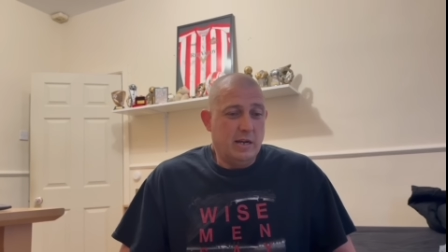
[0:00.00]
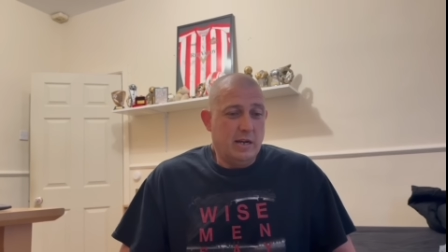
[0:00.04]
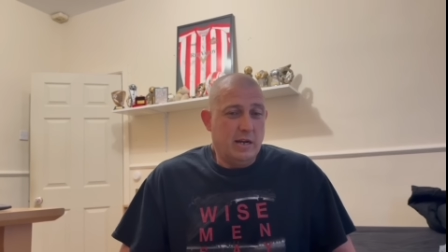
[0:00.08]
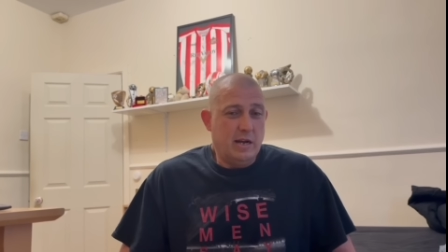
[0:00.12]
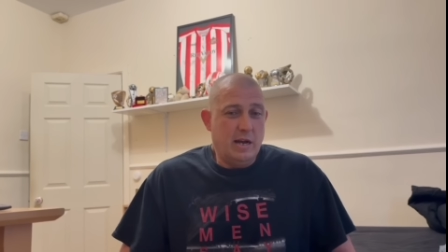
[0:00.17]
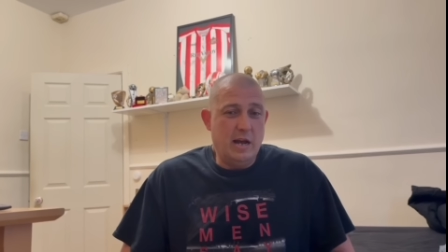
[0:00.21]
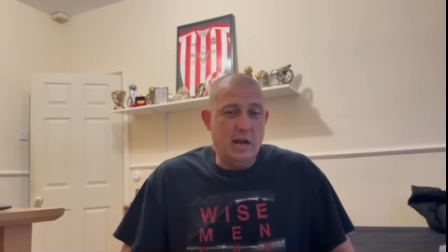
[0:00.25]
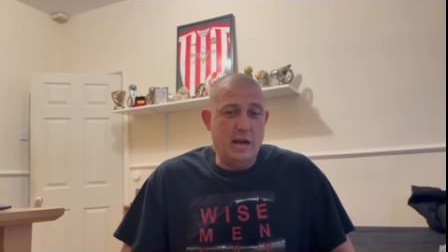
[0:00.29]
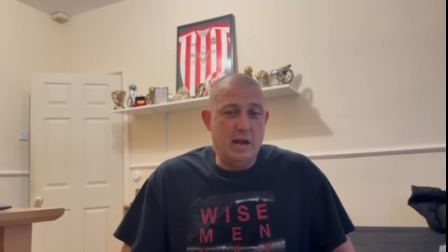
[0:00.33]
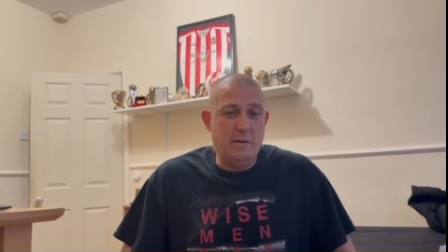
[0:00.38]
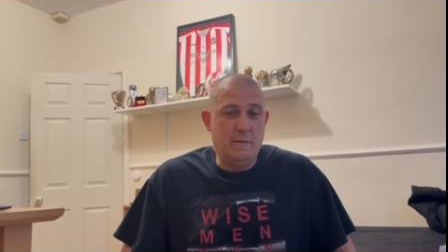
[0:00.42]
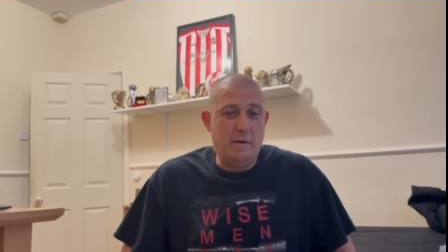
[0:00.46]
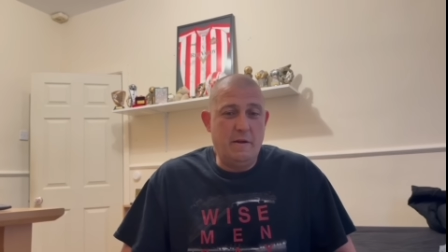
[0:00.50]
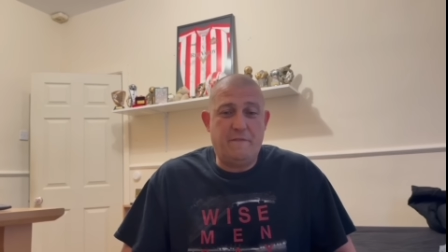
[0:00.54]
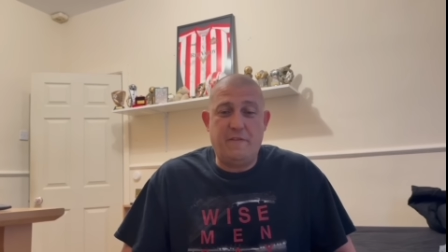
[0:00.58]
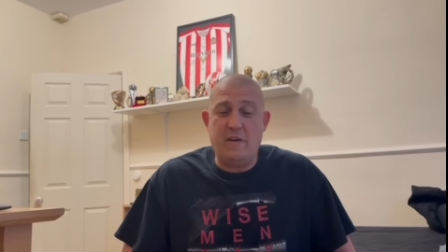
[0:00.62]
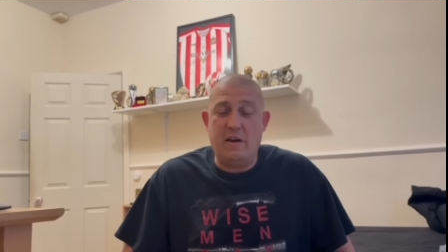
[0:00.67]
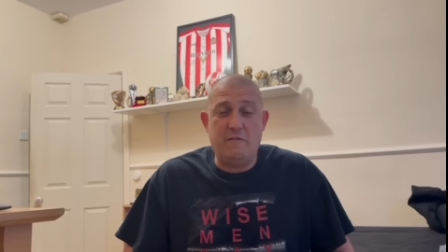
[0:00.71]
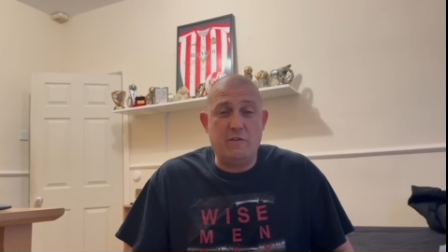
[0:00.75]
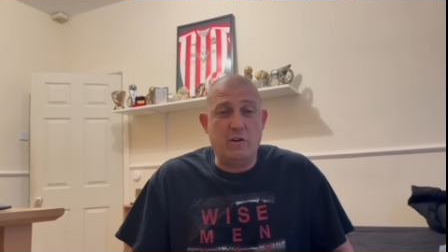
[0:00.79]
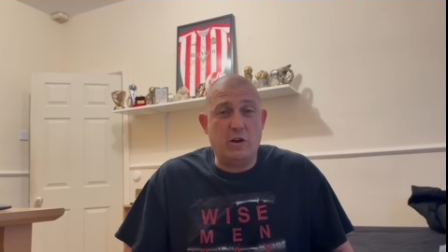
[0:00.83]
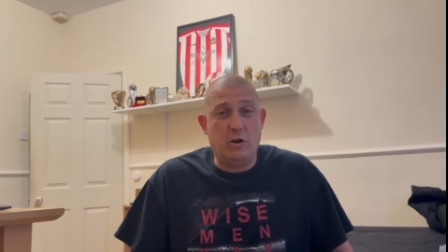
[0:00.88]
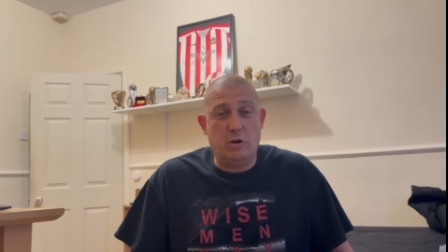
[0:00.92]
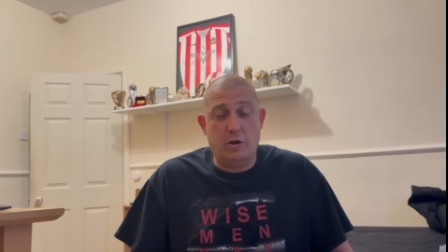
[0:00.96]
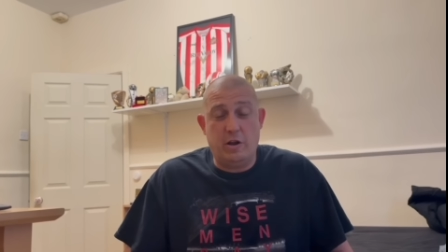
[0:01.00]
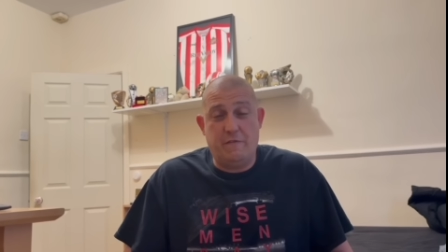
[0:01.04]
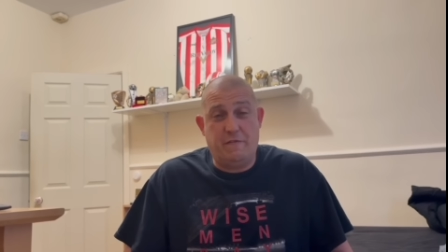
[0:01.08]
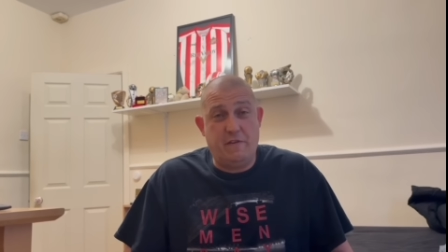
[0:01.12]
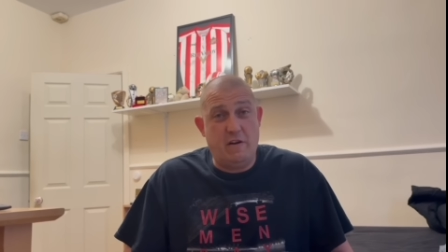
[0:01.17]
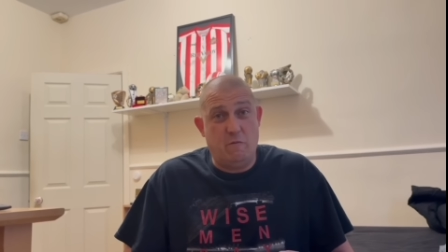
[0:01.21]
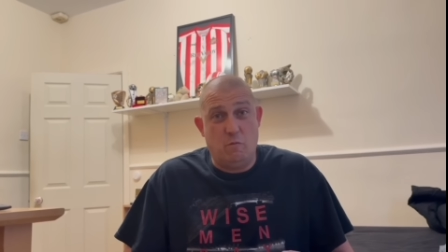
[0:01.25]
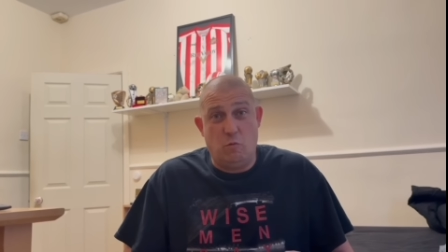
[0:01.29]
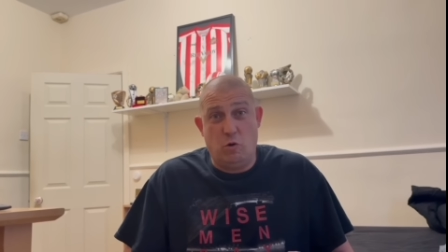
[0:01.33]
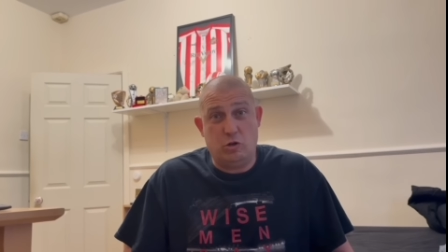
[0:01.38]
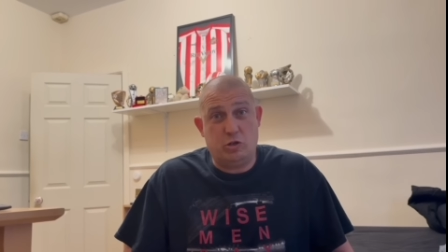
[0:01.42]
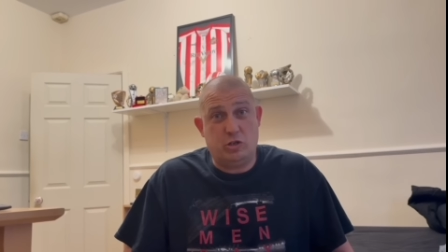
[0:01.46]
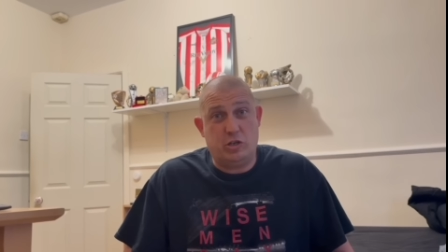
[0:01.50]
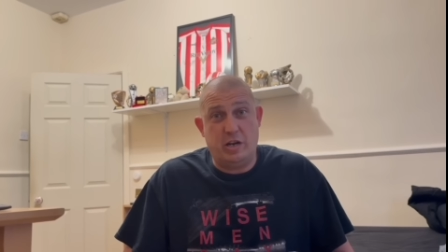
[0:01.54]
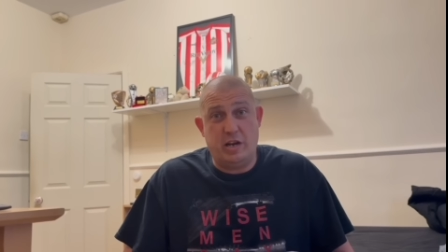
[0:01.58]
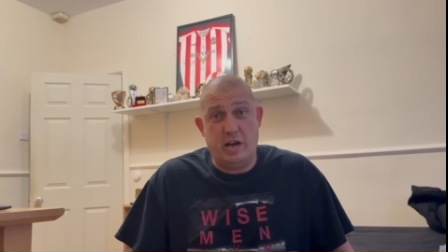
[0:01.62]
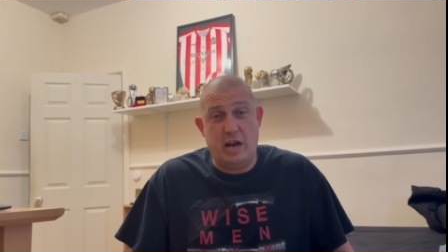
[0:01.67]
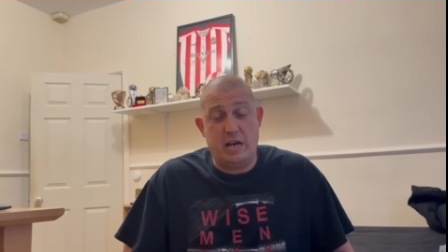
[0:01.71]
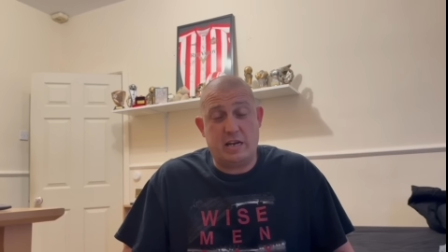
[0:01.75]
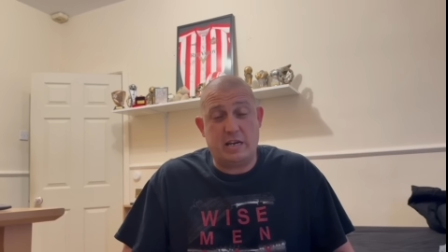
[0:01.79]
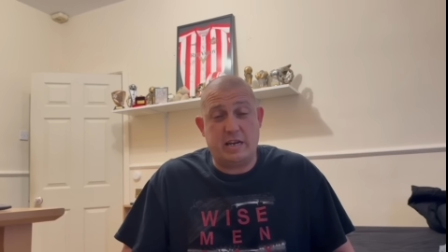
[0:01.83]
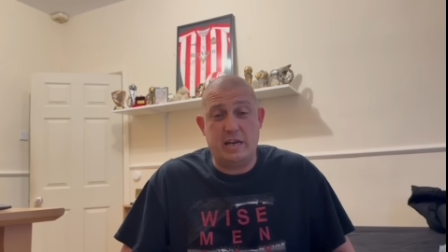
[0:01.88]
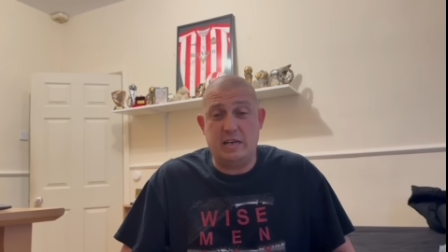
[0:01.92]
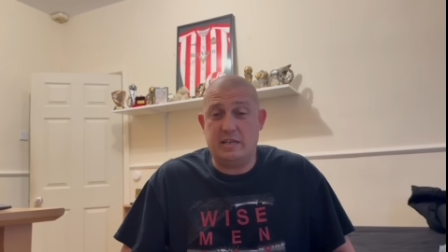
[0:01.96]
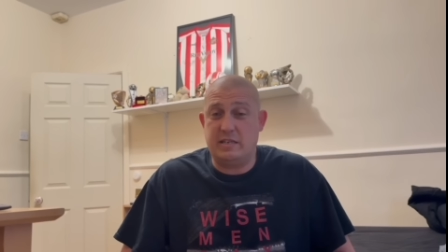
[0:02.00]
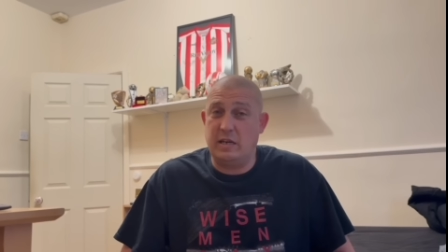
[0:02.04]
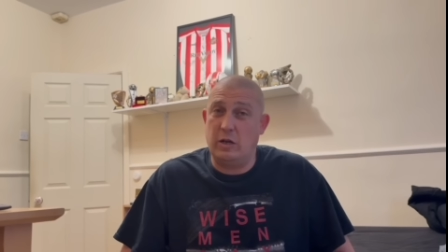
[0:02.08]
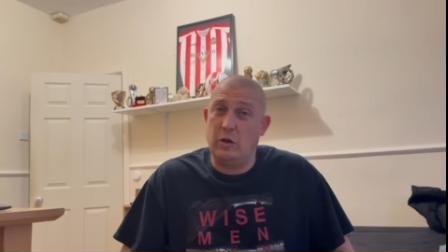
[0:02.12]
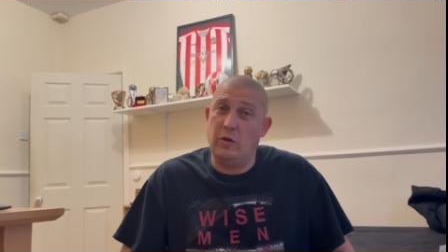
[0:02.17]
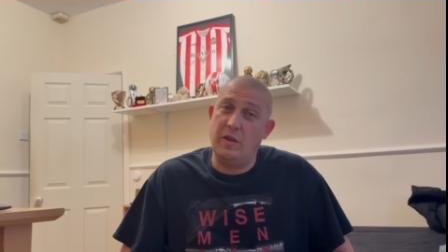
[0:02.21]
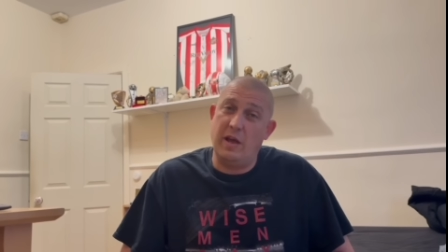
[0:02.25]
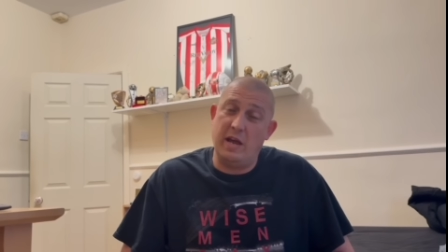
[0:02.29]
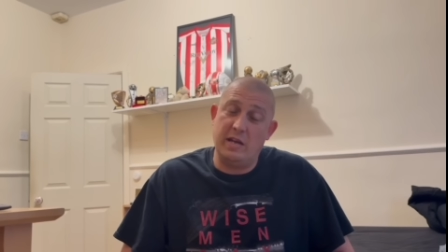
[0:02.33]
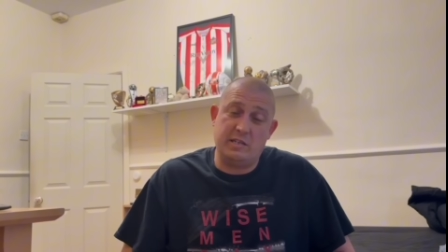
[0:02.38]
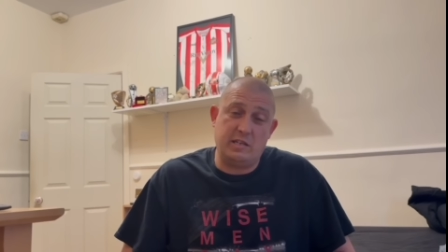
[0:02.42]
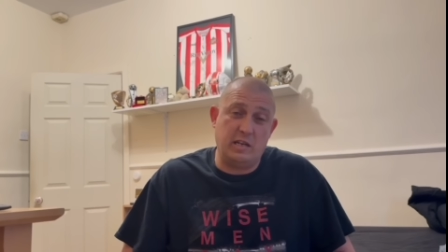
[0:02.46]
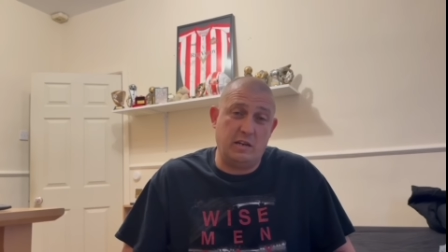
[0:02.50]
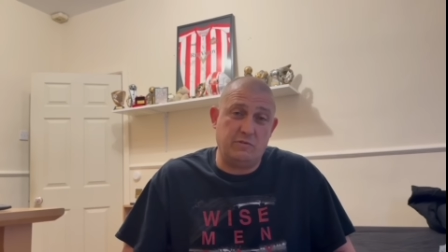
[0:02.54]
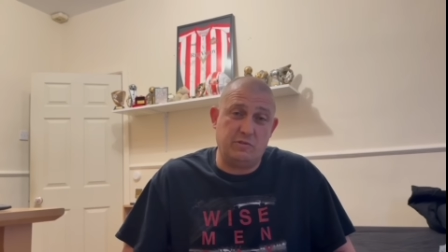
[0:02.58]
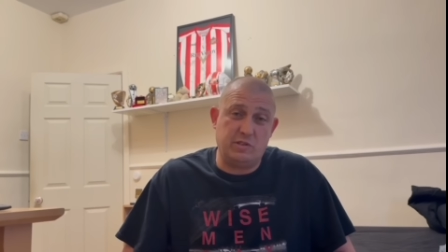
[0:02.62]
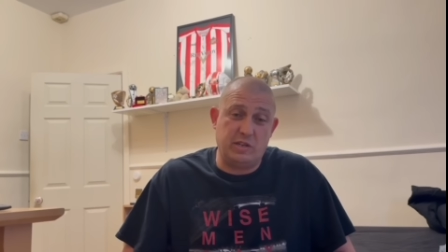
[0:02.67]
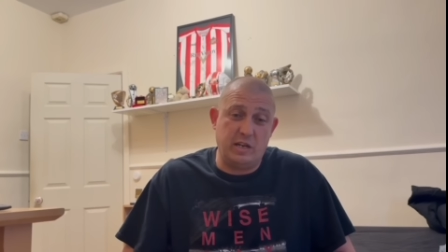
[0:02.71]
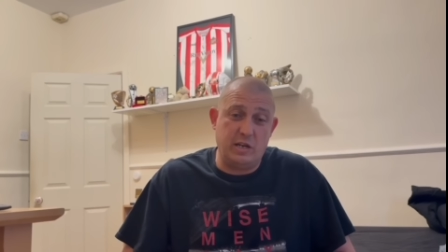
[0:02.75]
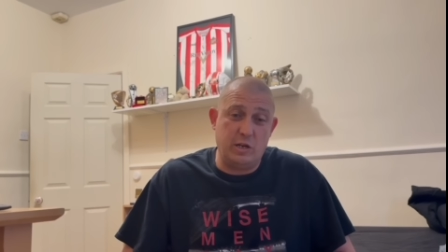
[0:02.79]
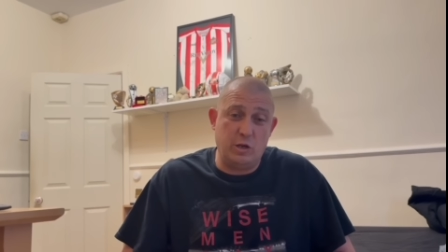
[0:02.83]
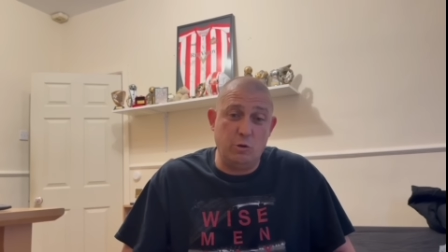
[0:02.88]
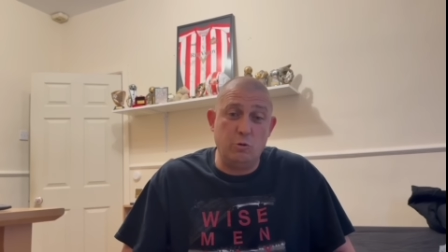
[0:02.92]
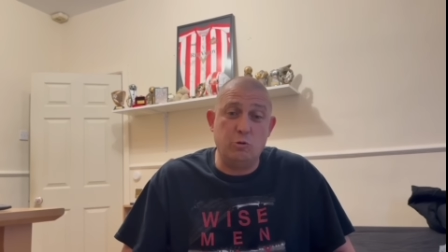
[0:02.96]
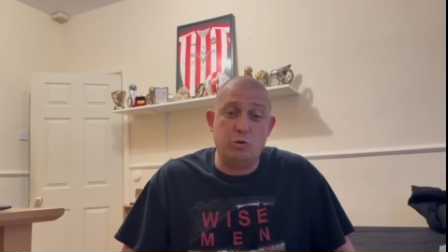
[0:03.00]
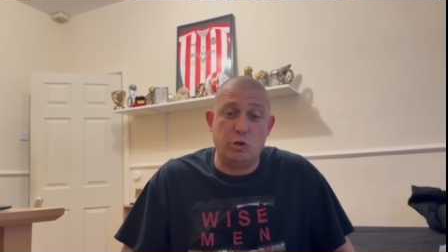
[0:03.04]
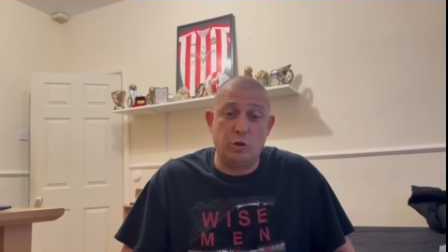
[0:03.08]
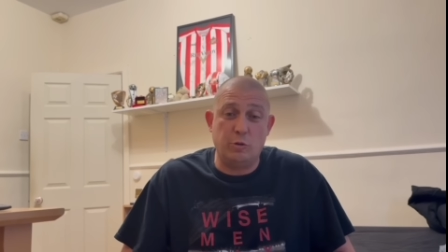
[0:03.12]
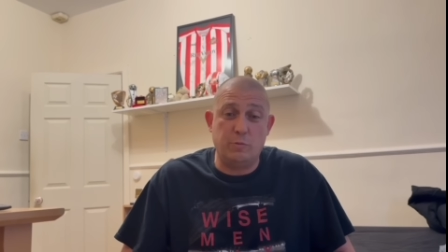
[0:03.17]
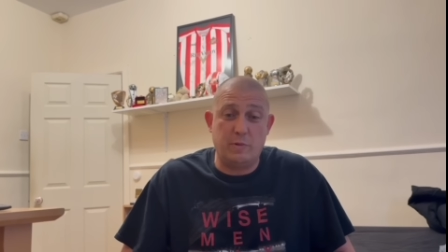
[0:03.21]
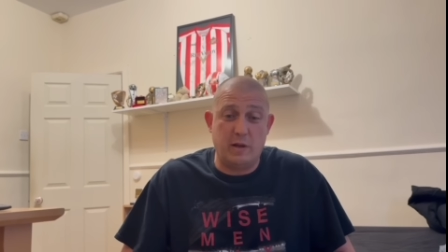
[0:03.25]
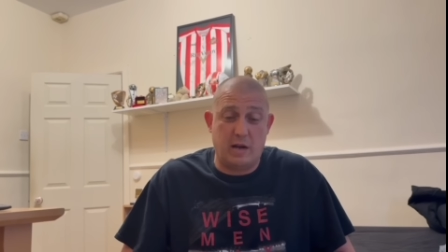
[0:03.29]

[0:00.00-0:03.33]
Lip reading: If you haven't watched it yet, get yourself on the SAFC YouTube,